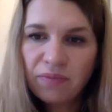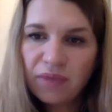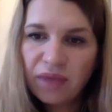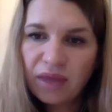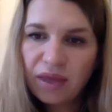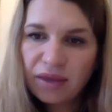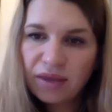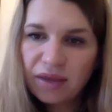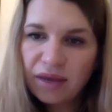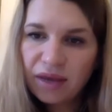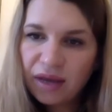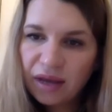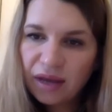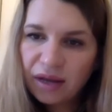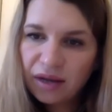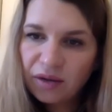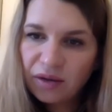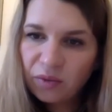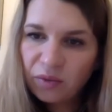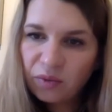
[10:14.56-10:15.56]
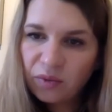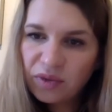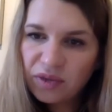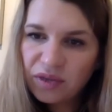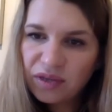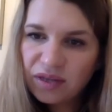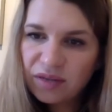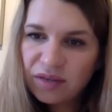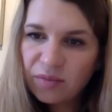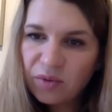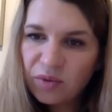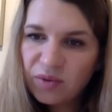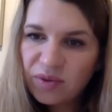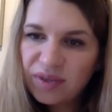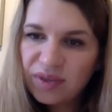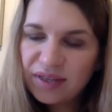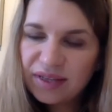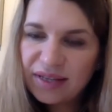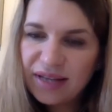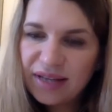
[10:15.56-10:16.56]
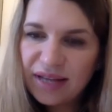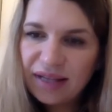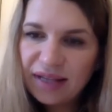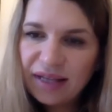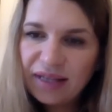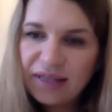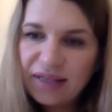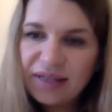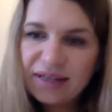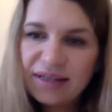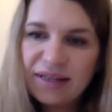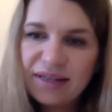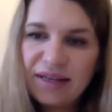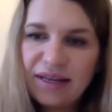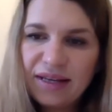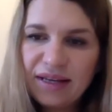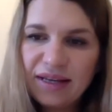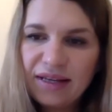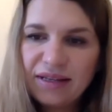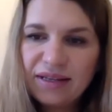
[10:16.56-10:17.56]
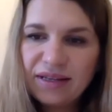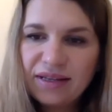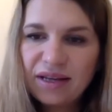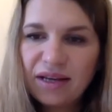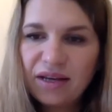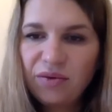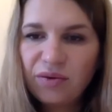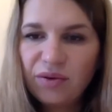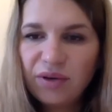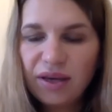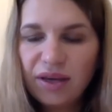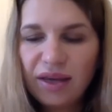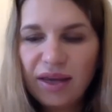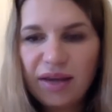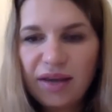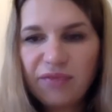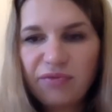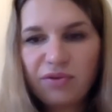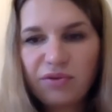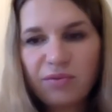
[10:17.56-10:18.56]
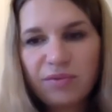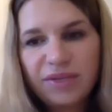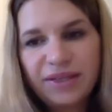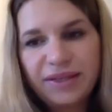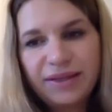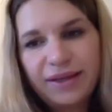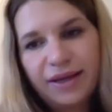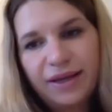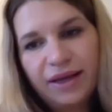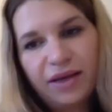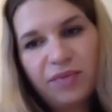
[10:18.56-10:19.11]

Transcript: And then what's the most deadly disease that you can get from a tick?